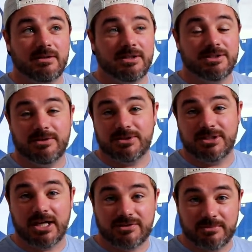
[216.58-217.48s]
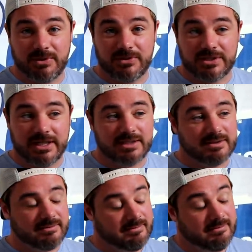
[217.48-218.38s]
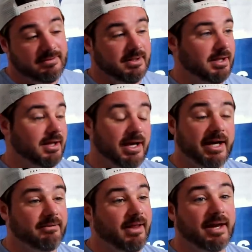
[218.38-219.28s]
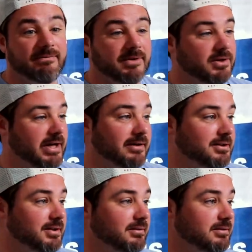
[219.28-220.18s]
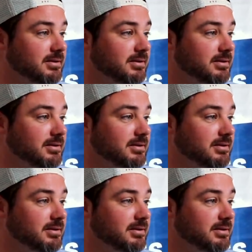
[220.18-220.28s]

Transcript: it still sucks from both sides. I got a lot of figuring out to do.